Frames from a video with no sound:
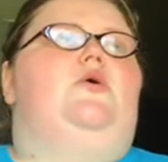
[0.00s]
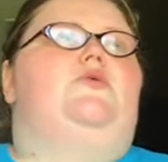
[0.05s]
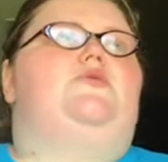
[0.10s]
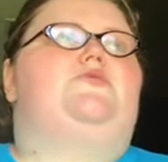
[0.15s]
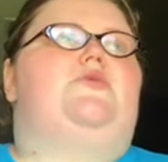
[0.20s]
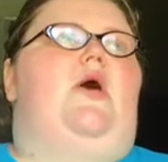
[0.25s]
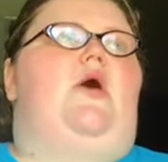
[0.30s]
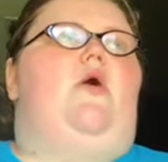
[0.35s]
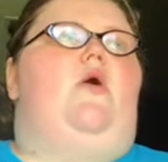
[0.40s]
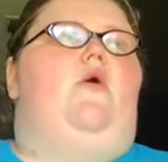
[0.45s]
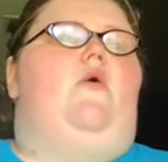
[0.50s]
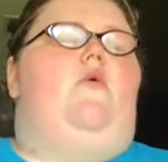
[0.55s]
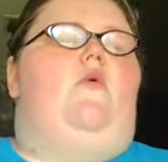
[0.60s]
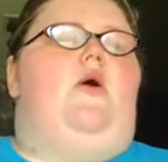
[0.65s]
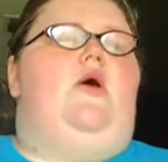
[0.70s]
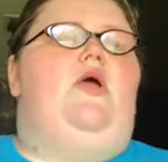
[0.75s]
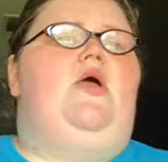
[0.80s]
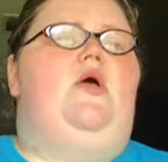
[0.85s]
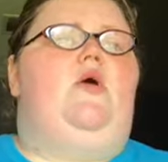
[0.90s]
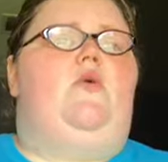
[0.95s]

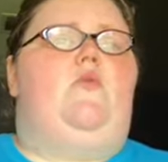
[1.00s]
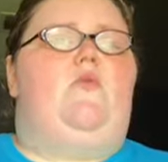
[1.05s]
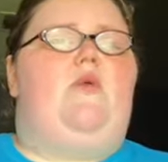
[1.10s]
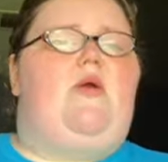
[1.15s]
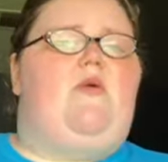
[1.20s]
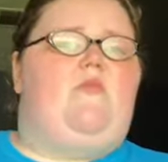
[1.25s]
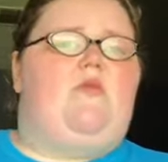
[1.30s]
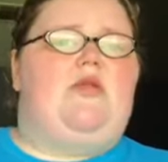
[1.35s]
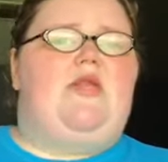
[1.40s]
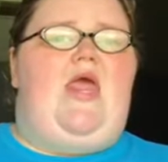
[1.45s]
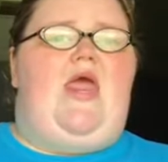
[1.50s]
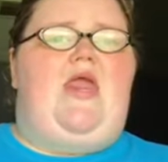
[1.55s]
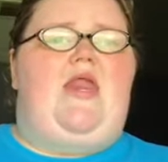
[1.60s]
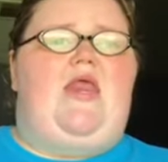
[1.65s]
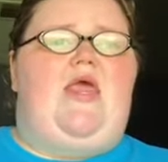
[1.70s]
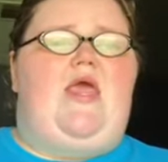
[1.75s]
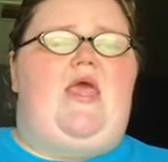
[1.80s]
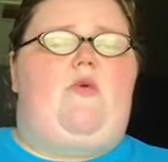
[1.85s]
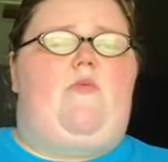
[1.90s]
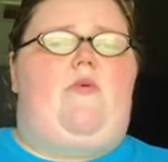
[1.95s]
So, we were
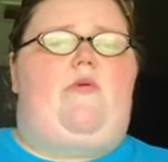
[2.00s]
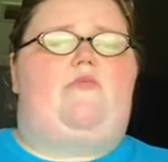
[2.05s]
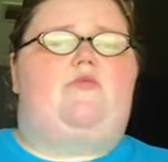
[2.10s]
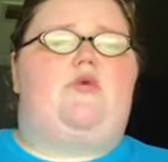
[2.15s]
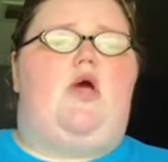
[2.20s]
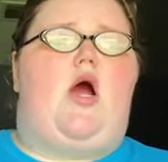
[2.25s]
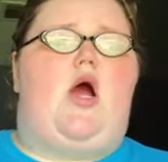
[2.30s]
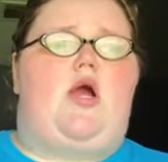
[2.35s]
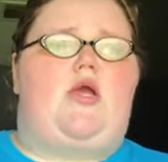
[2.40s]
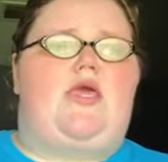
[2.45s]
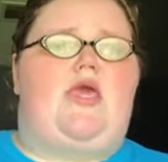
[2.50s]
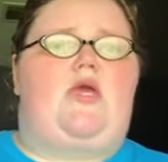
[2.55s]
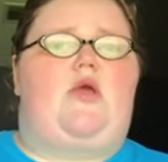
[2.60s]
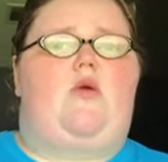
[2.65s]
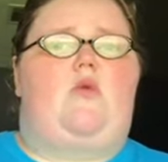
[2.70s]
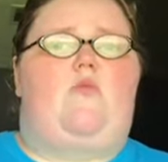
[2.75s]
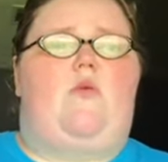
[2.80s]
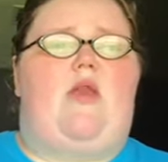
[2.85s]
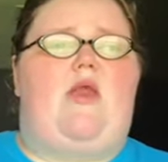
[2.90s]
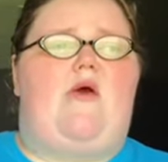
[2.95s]
dating, we were
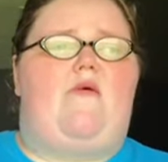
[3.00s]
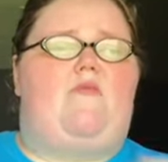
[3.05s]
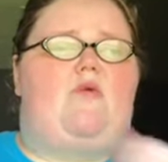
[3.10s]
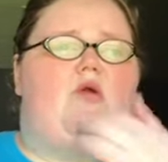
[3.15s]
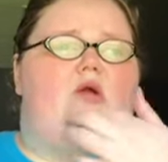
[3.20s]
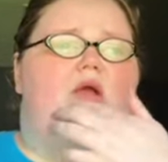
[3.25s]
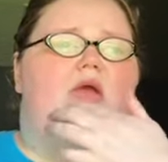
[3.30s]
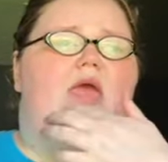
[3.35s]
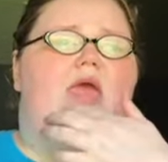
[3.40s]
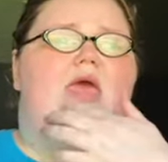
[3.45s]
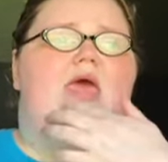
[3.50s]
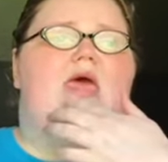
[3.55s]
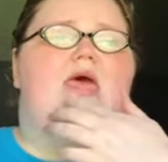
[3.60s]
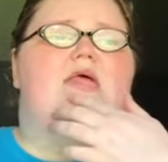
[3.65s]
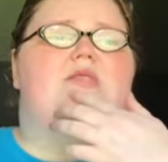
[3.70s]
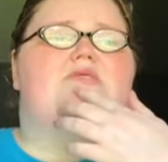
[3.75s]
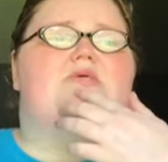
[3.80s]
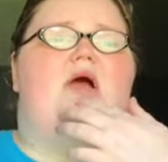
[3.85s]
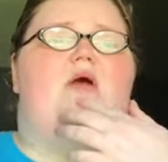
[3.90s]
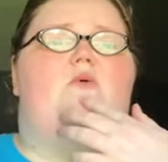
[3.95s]
talking or whatever,
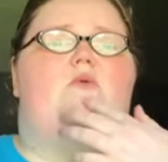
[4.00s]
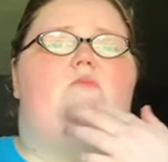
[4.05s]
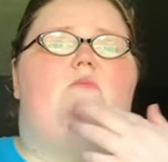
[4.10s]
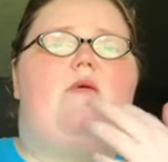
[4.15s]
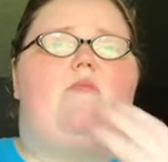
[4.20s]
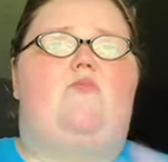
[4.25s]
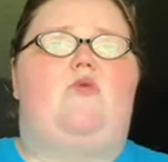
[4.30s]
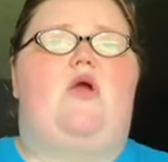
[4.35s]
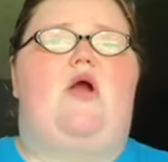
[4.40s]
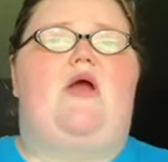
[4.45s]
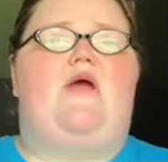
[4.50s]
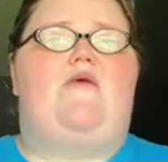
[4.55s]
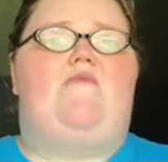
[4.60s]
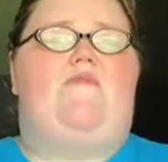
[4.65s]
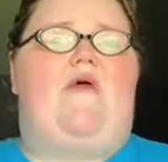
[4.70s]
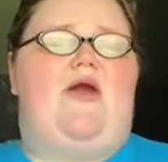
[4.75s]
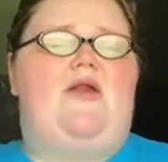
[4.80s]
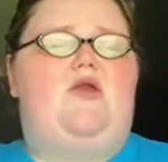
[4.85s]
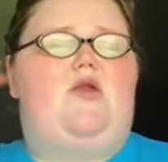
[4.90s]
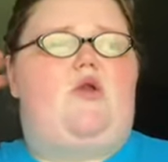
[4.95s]
and I remember I
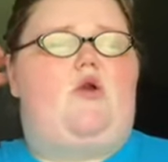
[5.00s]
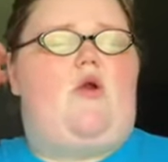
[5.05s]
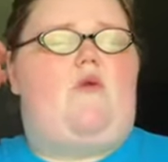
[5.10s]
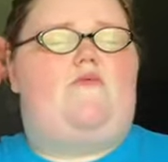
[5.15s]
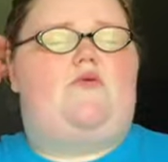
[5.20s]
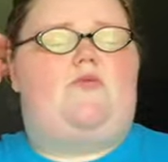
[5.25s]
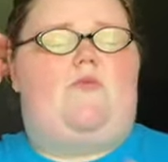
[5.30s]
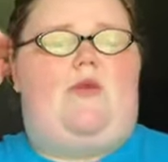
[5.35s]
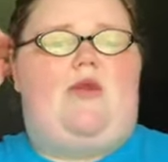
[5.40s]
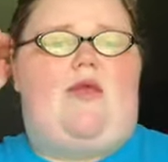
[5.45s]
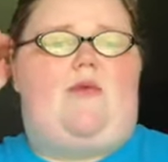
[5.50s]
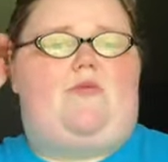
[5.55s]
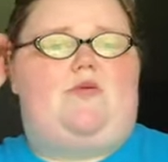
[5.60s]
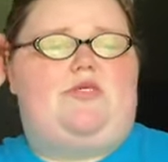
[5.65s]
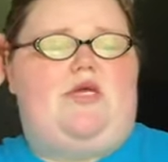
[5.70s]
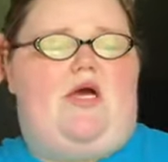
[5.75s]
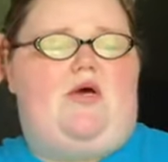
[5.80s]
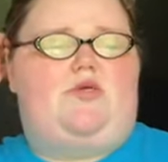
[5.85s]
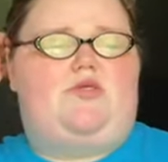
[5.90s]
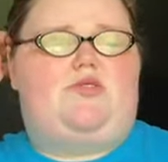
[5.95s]
invited her over to my
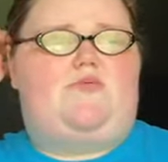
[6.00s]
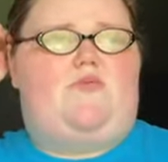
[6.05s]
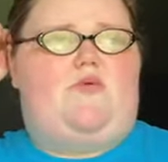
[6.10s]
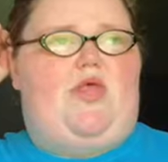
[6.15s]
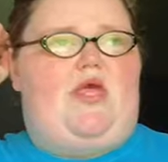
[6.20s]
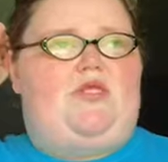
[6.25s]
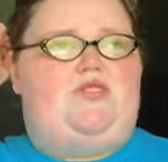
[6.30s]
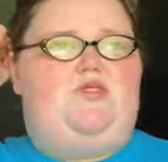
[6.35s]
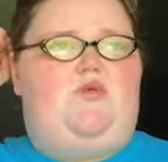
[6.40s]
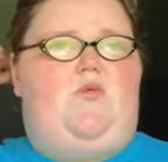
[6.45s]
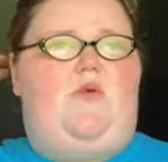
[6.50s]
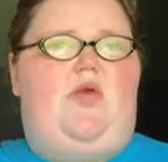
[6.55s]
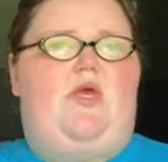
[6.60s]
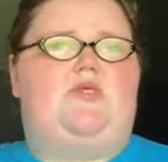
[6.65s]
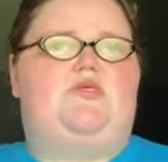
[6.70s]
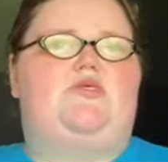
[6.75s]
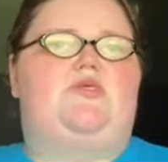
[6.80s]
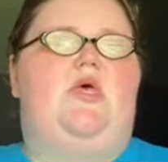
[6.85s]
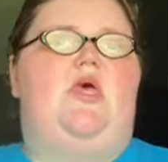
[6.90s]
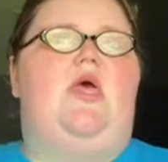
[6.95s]
neighbor's house for like 2
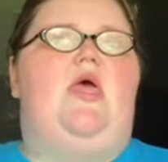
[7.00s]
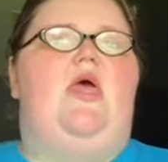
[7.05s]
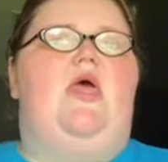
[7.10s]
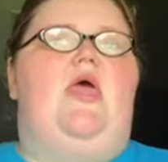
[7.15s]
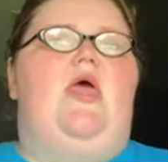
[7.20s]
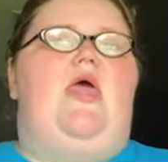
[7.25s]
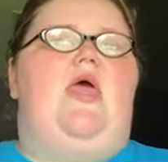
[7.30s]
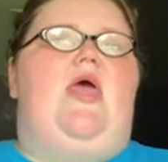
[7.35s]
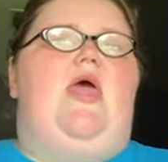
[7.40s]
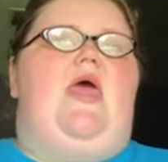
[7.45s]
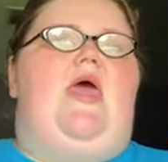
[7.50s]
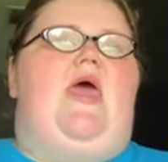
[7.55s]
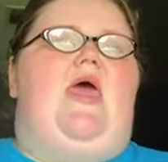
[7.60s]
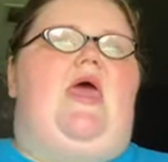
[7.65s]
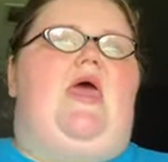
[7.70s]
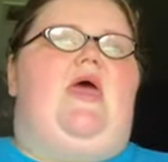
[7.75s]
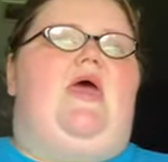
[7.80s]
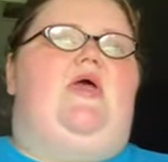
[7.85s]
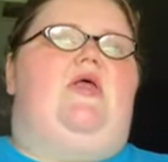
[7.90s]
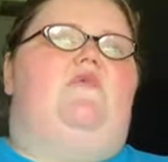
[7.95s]
weeks.
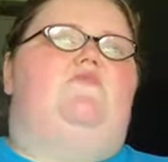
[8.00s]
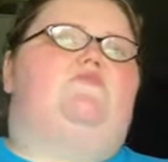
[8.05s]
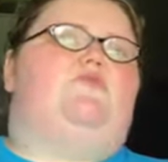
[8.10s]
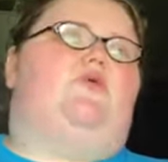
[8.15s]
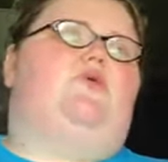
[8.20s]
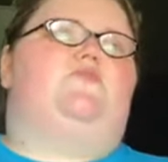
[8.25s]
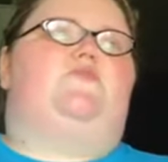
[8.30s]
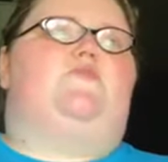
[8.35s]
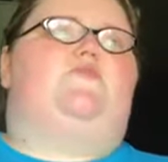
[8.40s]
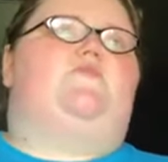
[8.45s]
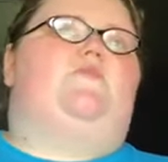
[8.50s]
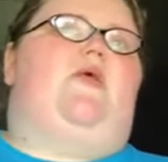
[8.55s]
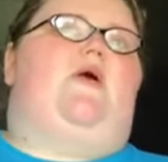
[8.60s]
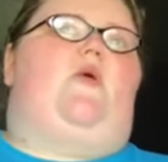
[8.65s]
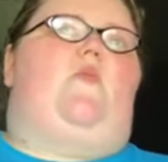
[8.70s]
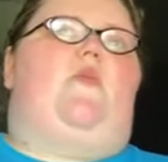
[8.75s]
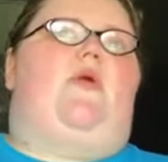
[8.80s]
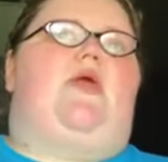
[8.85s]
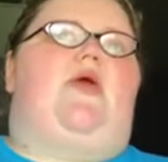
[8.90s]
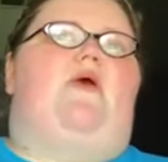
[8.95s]
And it was only supposed to be like
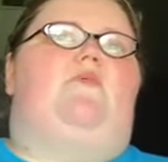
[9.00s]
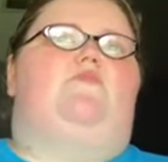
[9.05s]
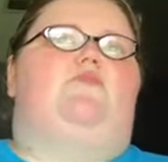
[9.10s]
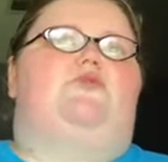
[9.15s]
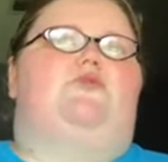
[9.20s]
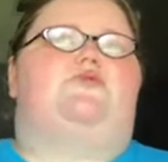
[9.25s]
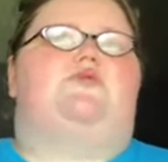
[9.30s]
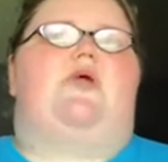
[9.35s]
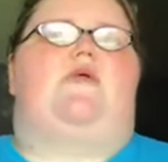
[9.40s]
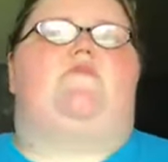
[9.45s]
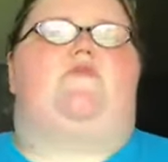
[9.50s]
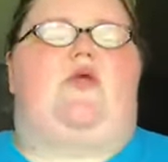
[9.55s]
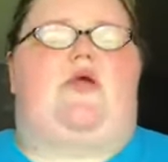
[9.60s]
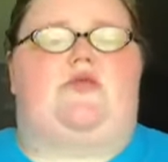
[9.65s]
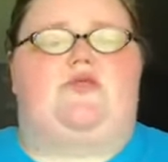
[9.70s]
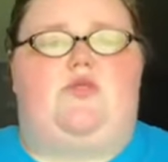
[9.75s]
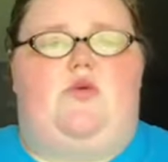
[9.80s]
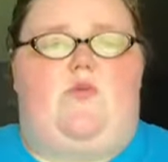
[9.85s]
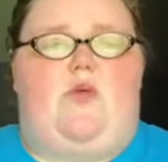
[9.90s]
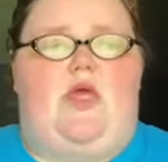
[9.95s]
a weekend, but she stayed for
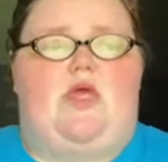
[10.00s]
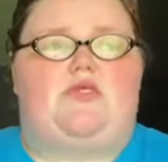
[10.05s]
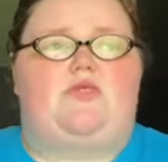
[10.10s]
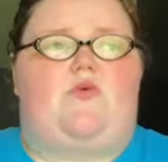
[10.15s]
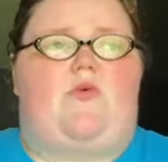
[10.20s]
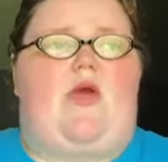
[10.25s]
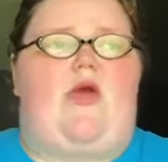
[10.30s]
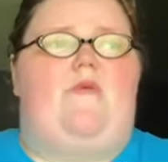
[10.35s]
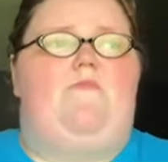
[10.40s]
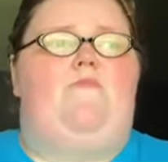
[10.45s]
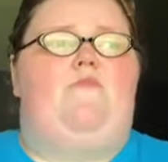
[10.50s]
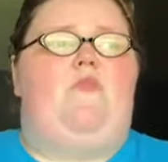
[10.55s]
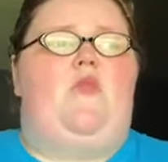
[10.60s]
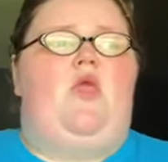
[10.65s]
like 2 weeks, okay?